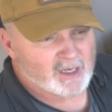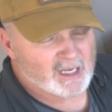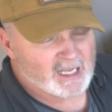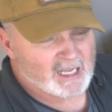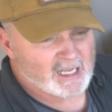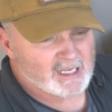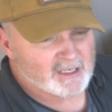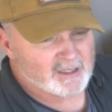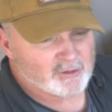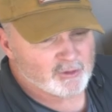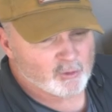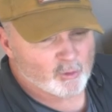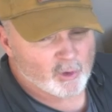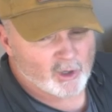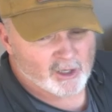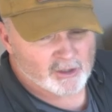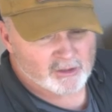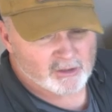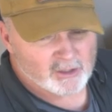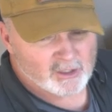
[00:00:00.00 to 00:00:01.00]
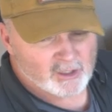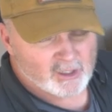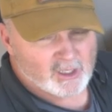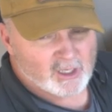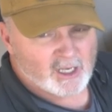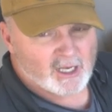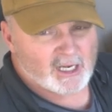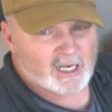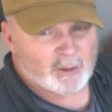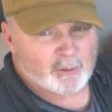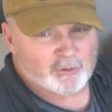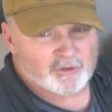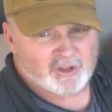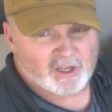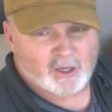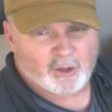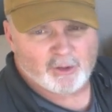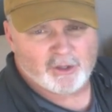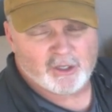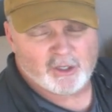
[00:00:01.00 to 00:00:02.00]
my head underwater. And I will
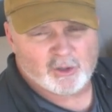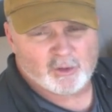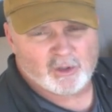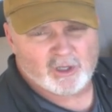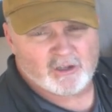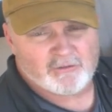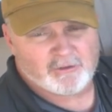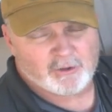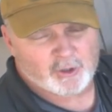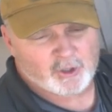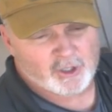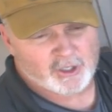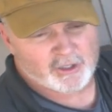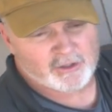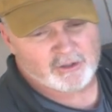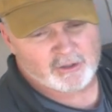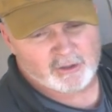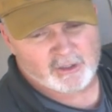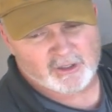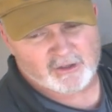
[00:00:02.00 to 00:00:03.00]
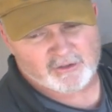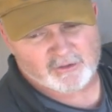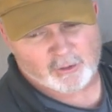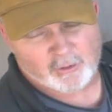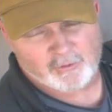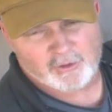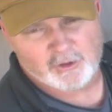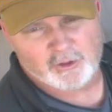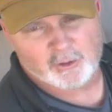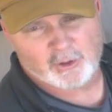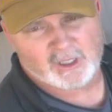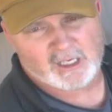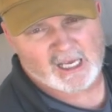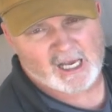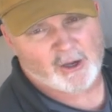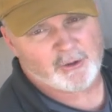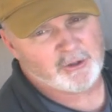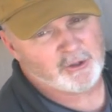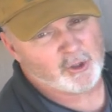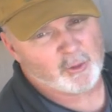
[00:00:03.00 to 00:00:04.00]
tell you, if you're gonna do this, or if you do it
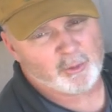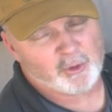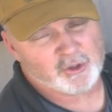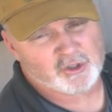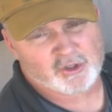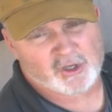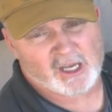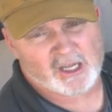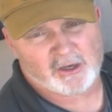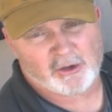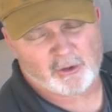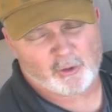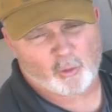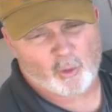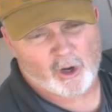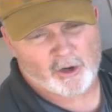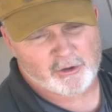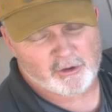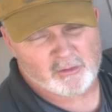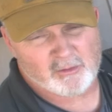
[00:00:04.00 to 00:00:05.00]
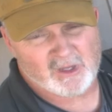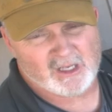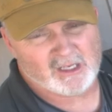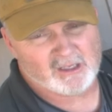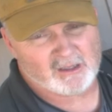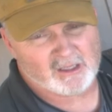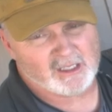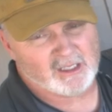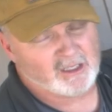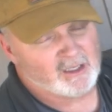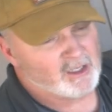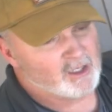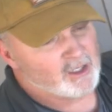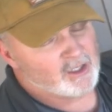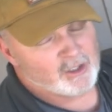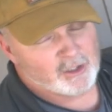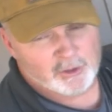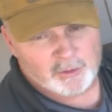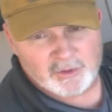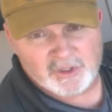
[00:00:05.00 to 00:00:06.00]
now and you don't put your head underwater immediately,
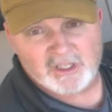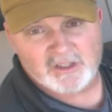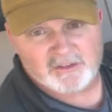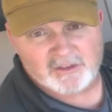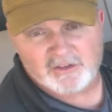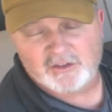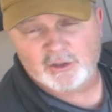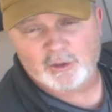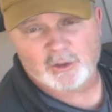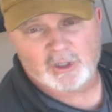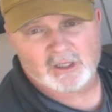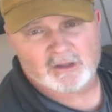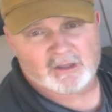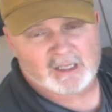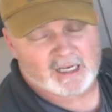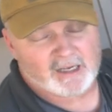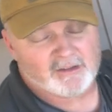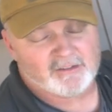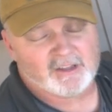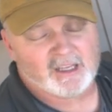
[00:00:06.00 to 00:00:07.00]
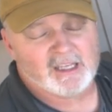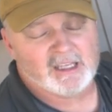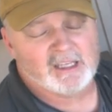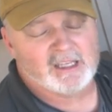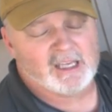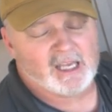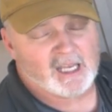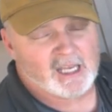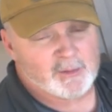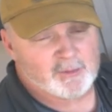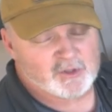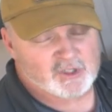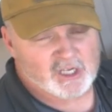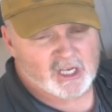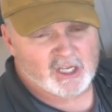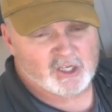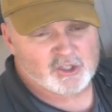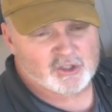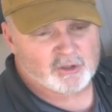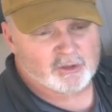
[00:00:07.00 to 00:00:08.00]
you need to do it. That is a game
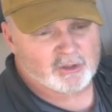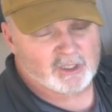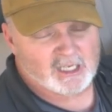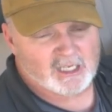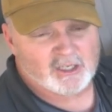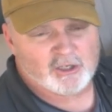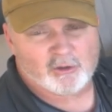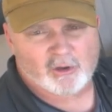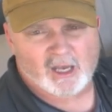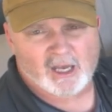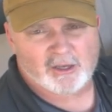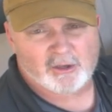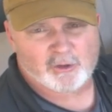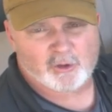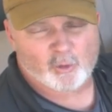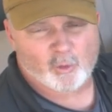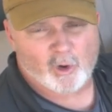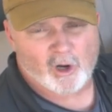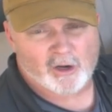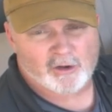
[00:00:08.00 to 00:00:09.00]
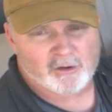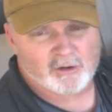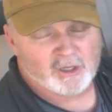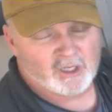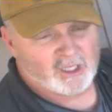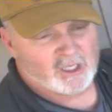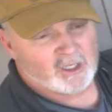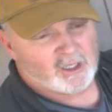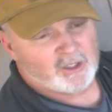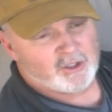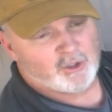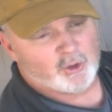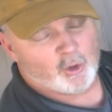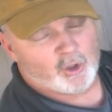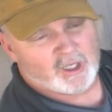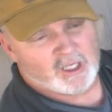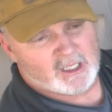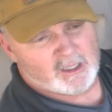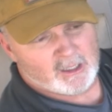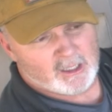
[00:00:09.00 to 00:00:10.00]
changer, getting your head underwater.
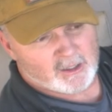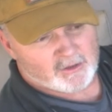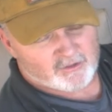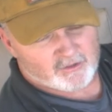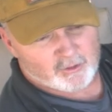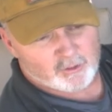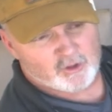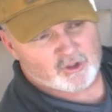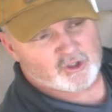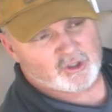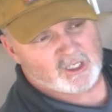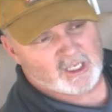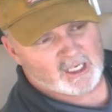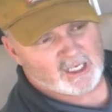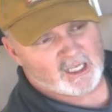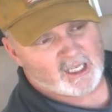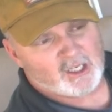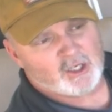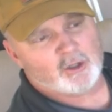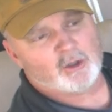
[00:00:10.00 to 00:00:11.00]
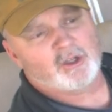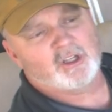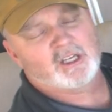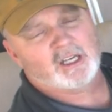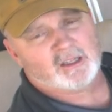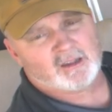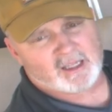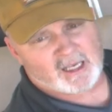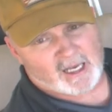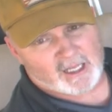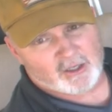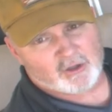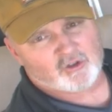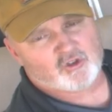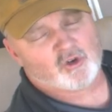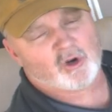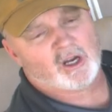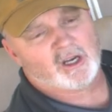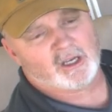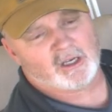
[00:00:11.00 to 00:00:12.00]
As soon as you get in, you get that, you're
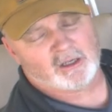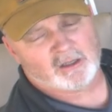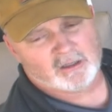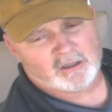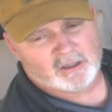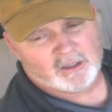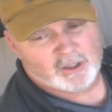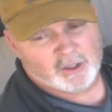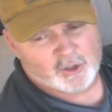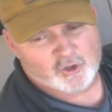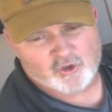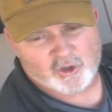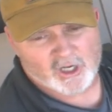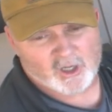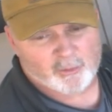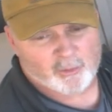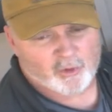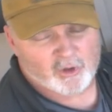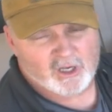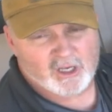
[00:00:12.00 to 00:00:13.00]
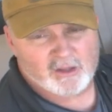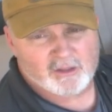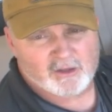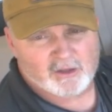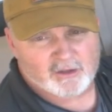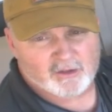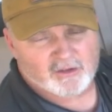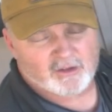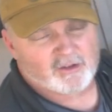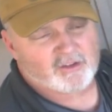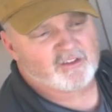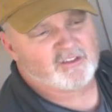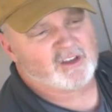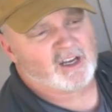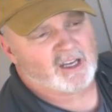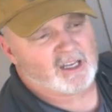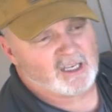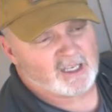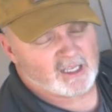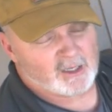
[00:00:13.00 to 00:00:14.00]
trying to breathe, you
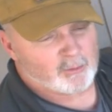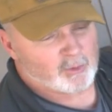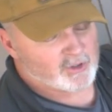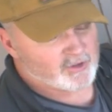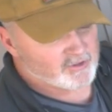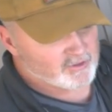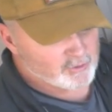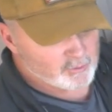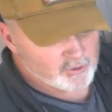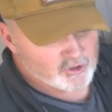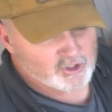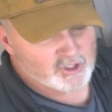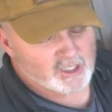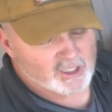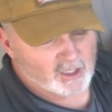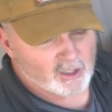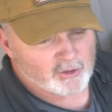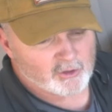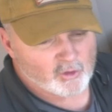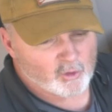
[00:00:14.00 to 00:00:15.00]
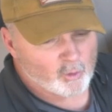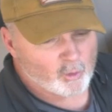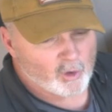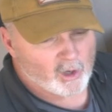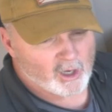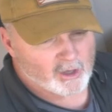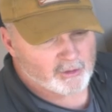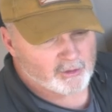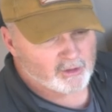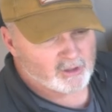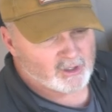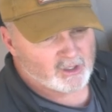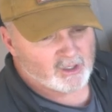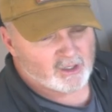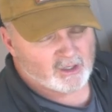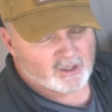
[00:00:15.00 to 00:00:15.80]
suck it in, but as soon as you get under the water,